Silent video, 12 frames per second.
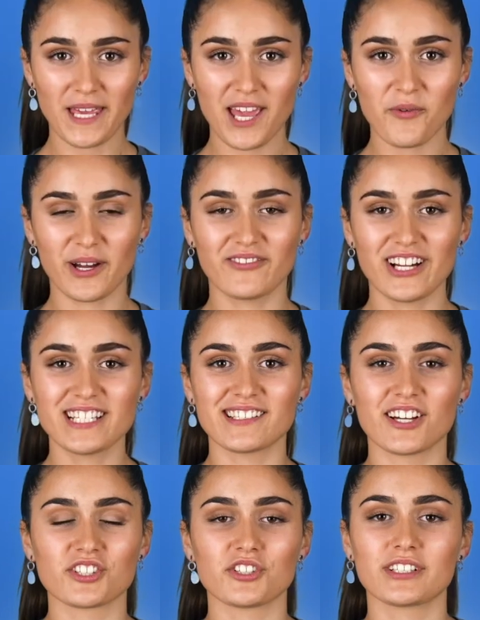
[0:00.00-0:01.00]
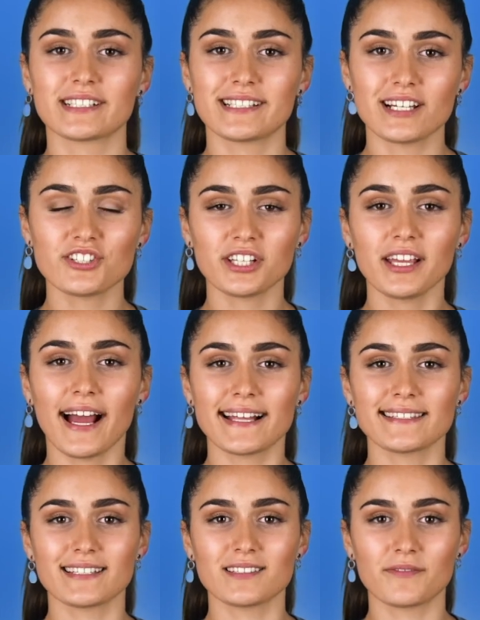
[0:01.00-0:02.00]
keyword research, you're essentially
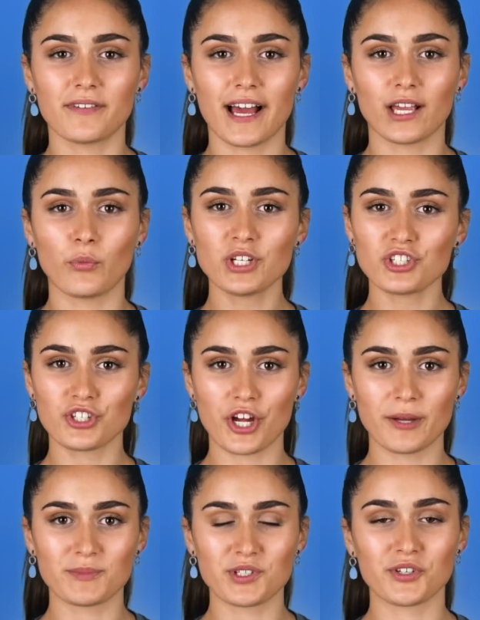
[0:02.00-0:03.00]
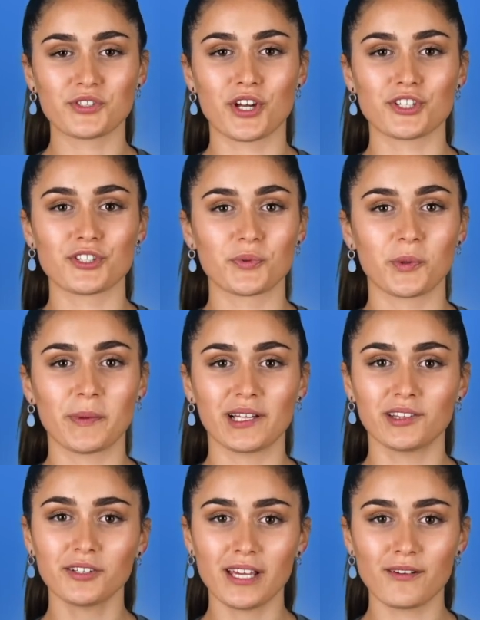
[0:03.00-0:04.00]
identifying which terms your searchers will be
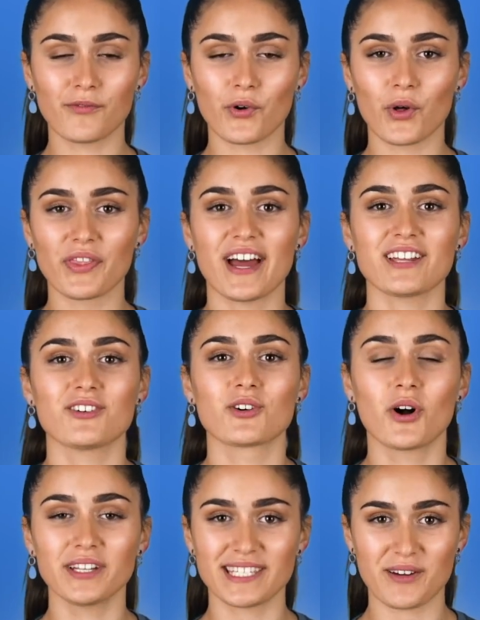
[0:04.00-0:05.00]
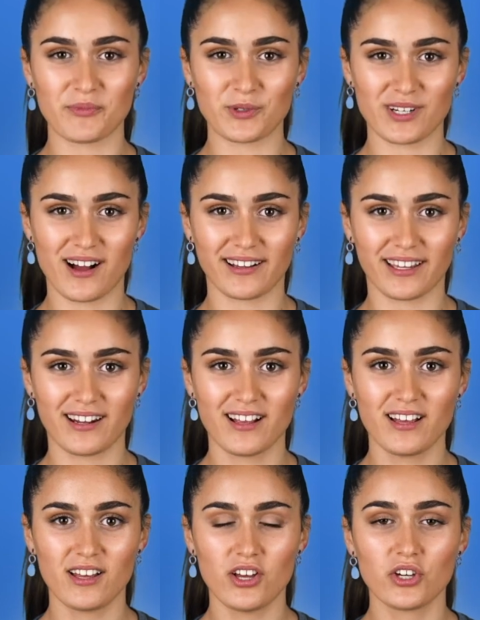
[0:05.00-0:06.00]
looking for that your content will target.
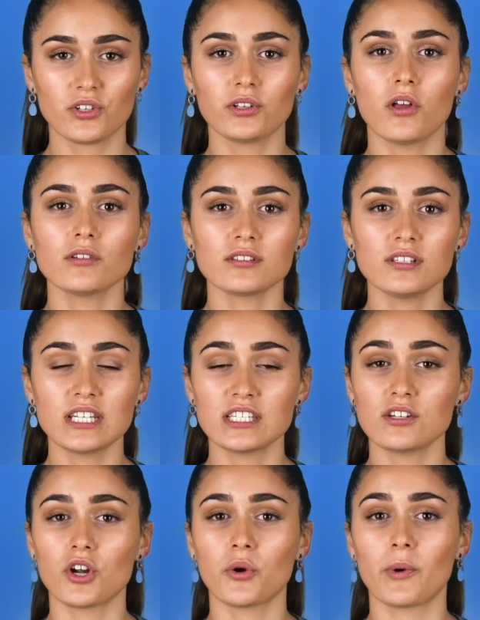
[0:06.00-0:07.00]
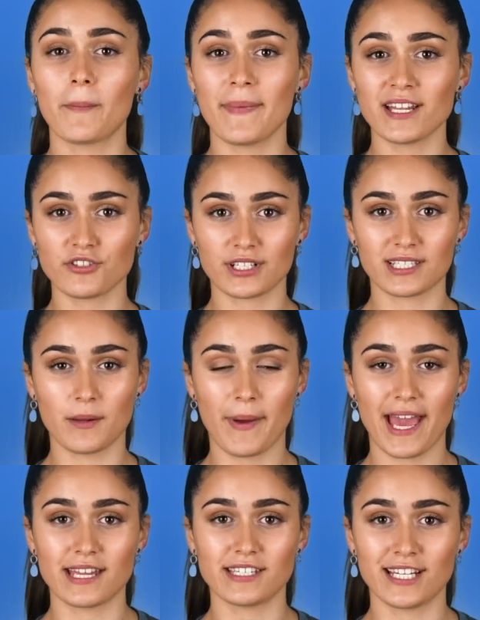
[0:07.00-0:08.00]
You'll also need to know what metrics to
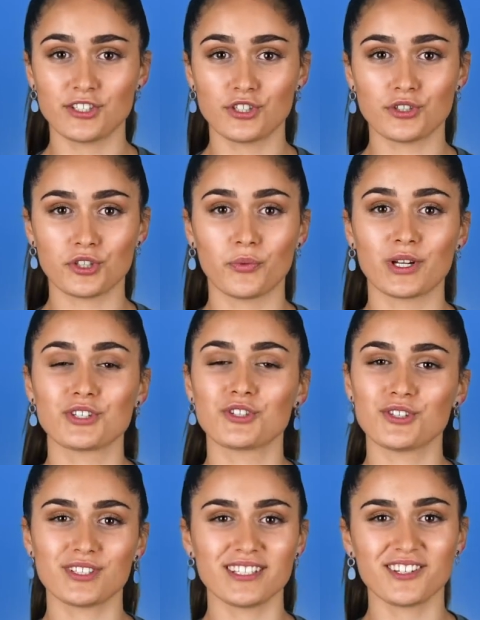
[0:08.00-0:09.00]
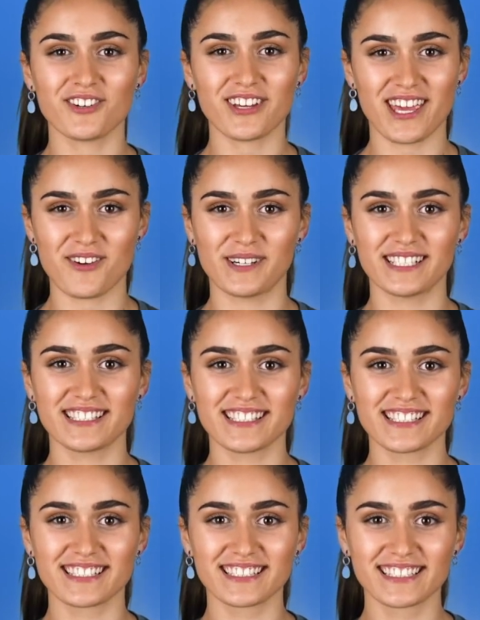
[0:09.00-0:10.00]
pay attention to when choosing your
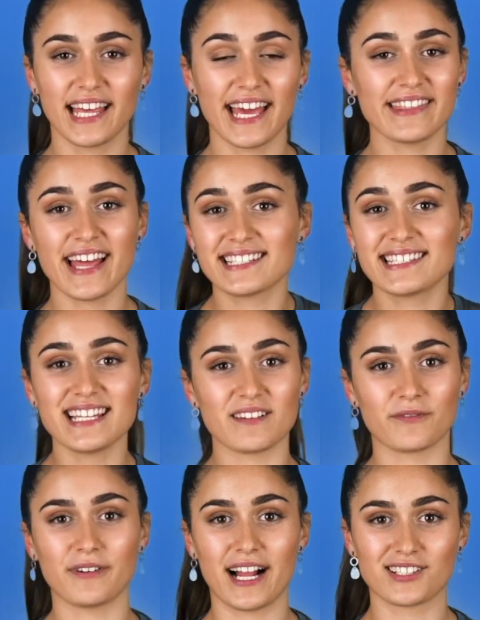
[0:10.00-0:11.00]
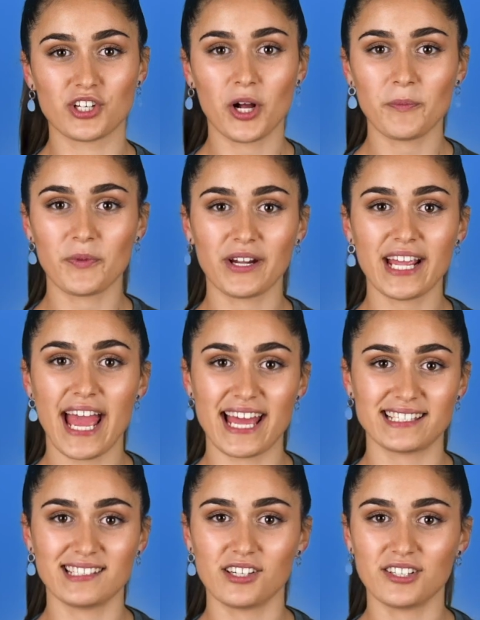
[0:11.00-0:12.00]
keywords. And that's it for our top 3
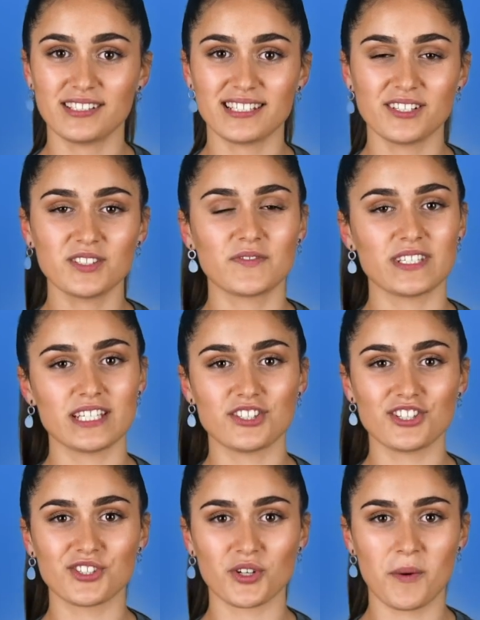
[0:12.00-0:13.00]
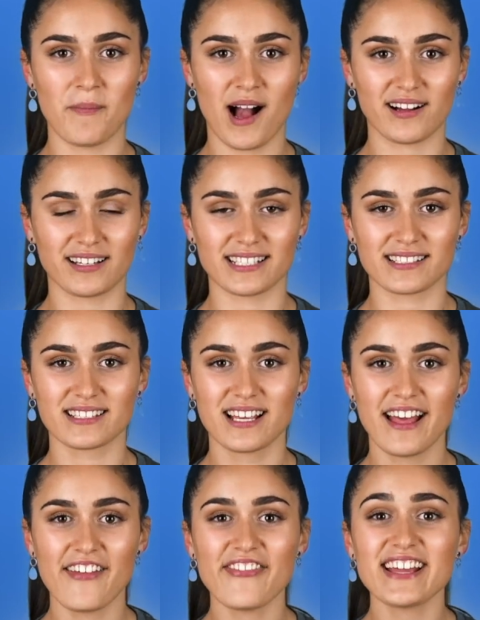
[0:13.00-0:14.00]
SEO skills for Digistorm marketers.
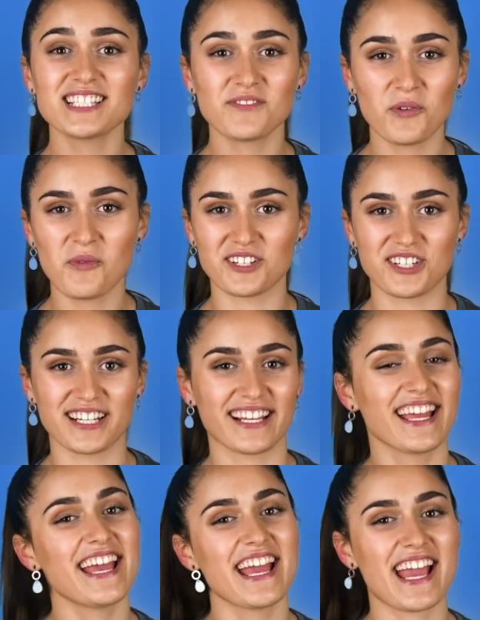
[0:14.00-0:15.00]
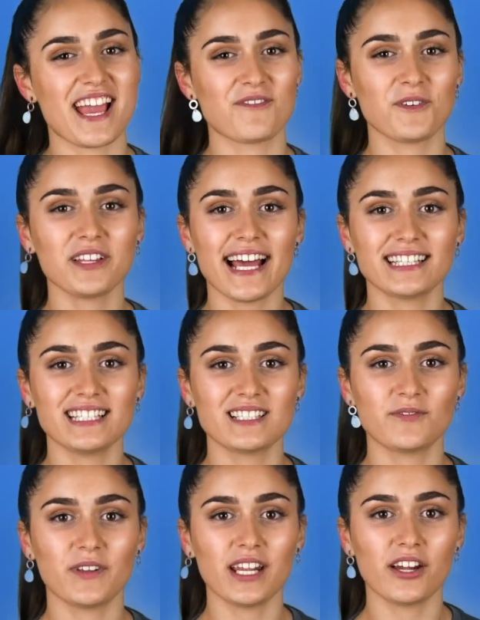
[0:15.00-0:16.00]
Thanks for watching. If you like
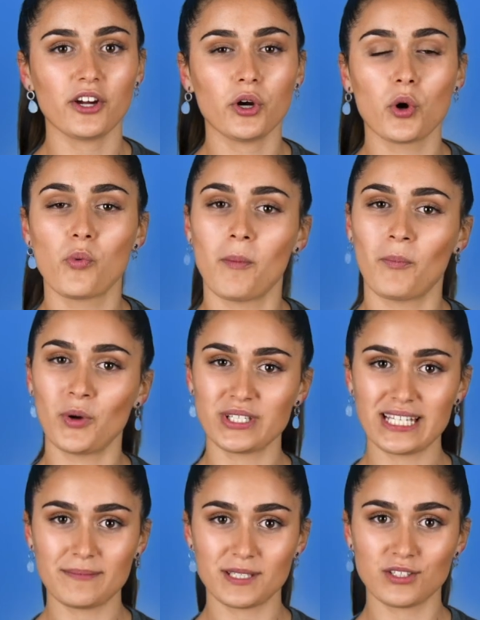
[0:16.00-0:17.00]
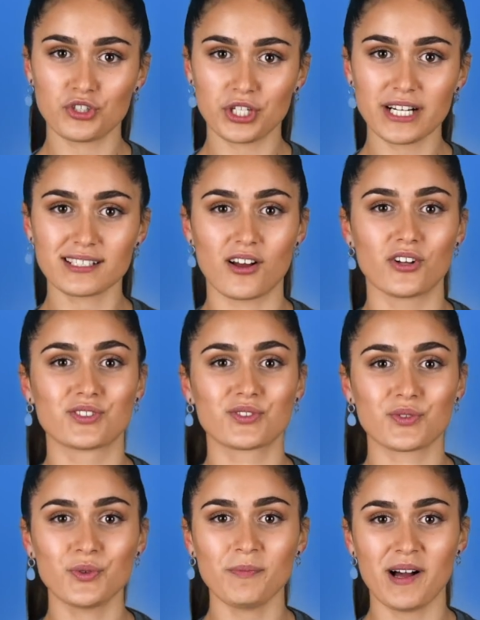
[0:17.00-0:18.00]
this video or want more tips and tricks on
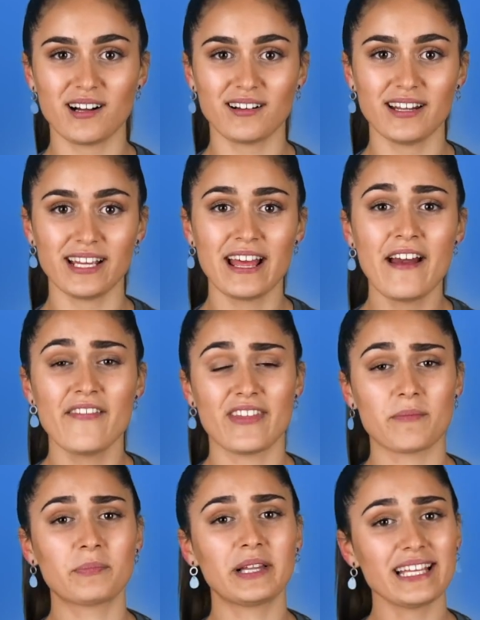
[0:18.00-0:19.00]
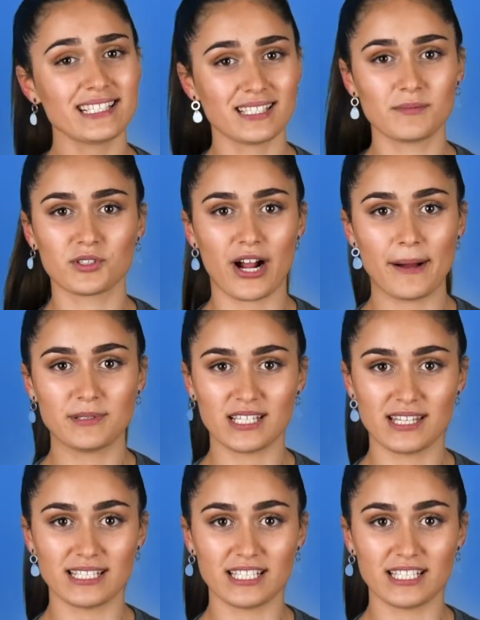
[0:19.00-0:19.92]
school marketing, then please subscribe to the